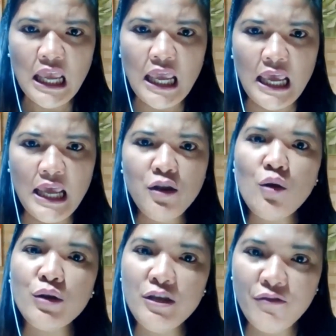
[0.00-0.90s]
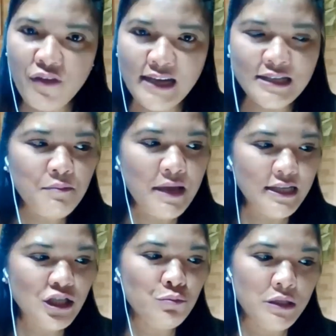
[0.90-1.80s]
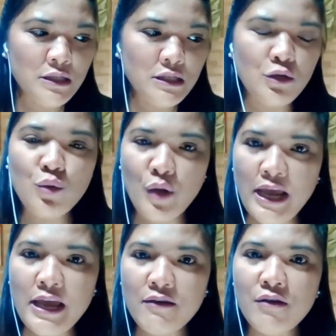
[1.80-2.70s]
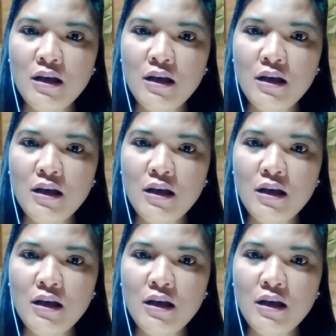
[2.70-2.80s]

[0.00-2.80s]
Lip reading: and your event management that you have?